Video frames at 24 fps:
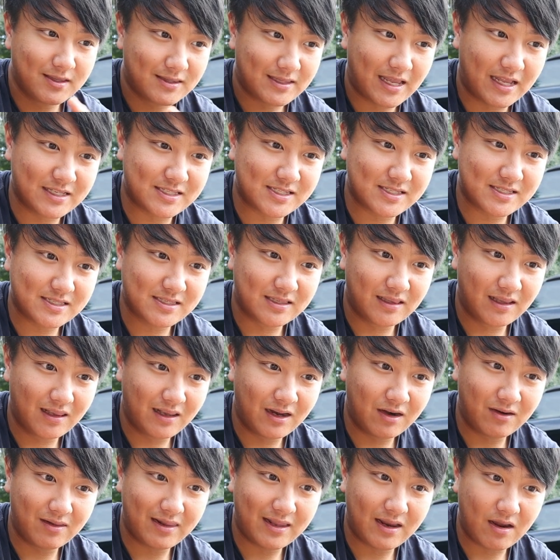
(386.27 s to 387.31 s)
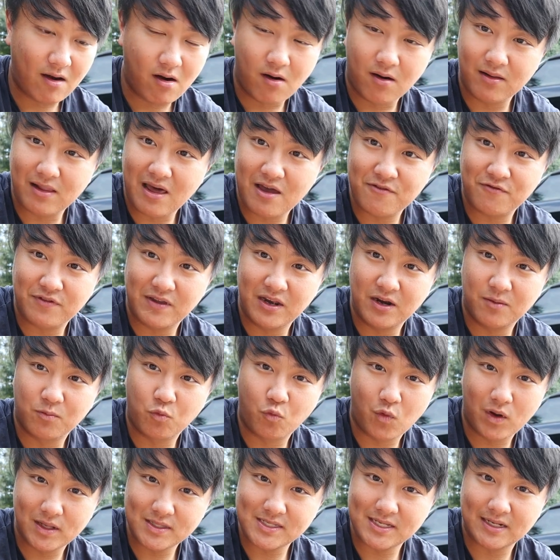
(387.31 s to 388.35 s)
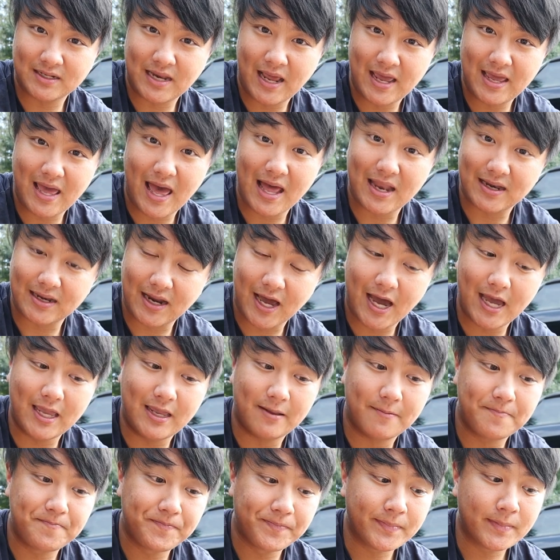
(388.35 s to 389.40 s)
That's literally all I feed them once a day at night.